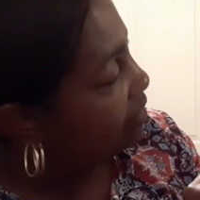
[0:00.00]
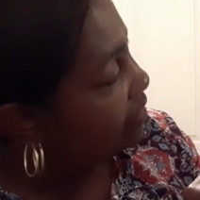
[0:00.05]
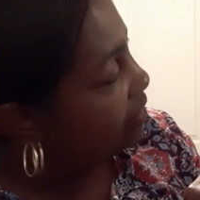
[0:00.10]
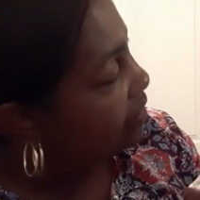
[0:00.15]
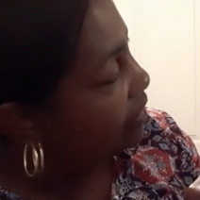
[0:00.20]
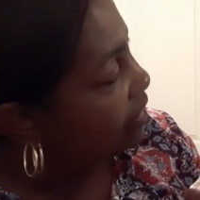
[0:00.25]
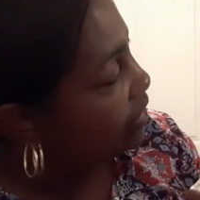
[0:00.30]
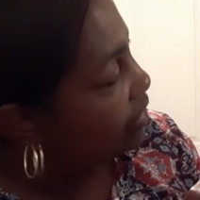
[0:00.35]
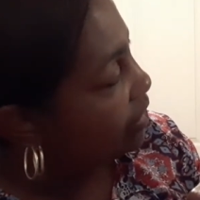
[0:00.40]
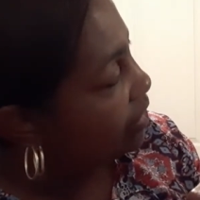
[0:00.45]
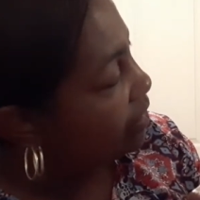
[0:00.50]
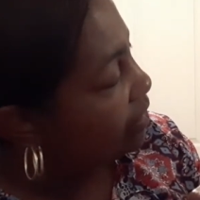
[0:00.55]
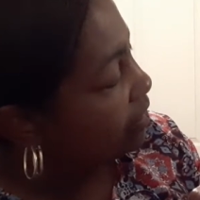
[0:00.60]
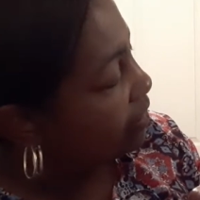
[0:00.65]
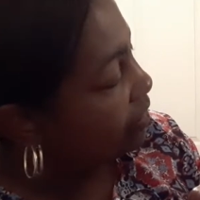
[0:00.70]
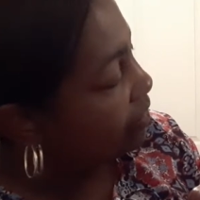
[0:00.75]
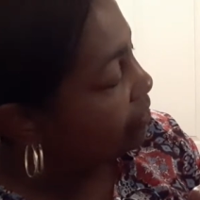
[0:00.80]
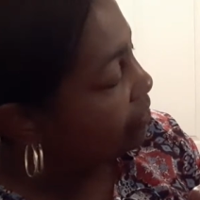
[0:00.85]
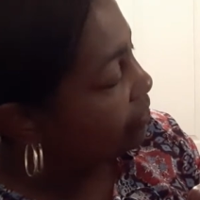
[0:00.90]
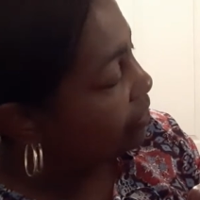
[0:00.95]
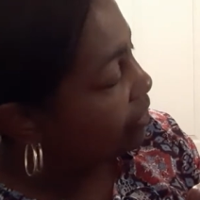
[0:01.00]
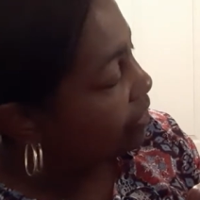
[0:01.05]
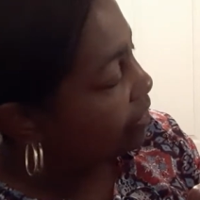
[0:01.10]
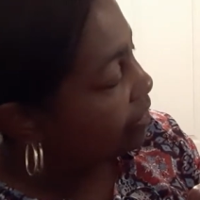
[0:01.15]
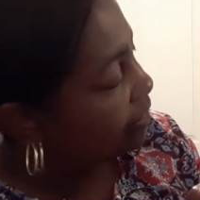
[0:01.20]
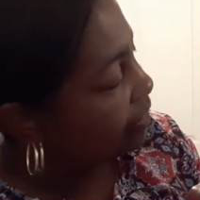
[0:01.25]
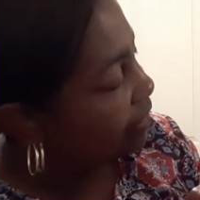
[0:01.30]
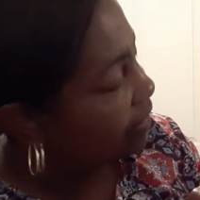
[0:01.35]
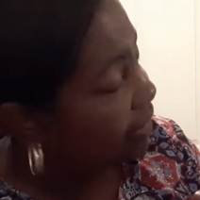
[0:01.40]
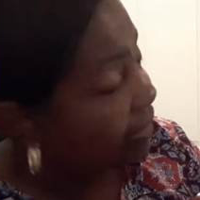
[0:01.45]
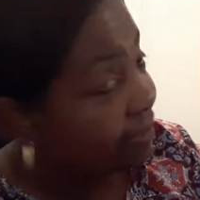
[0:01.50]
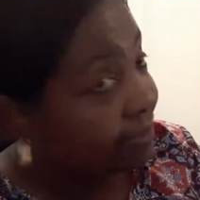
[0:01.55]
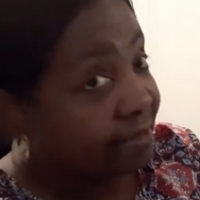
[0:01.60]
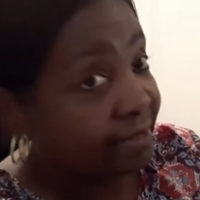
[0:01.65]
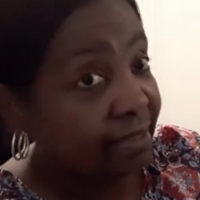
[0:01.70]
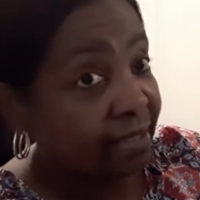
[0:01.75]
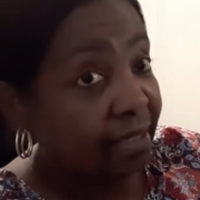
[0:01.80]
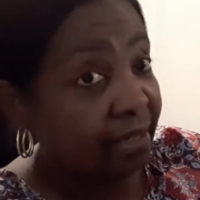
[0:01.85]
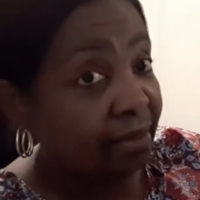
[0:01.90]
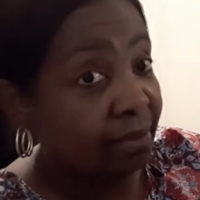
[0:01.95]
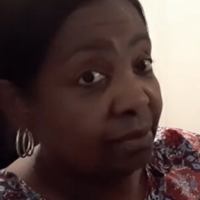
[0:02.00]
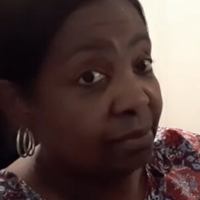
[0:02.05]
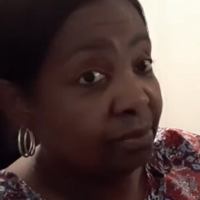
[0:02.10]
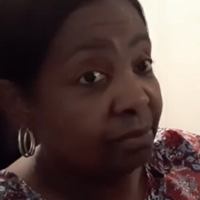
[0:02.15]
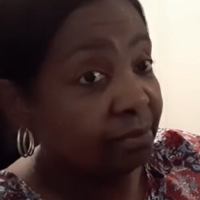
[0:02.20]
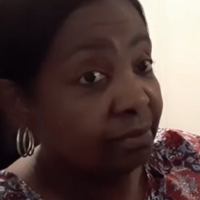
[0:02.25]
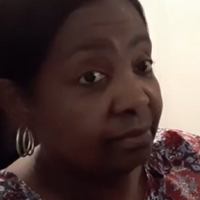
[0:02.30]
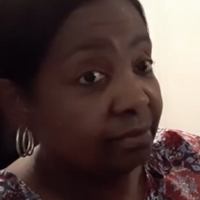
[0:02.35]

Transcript: And she's looking for that sound.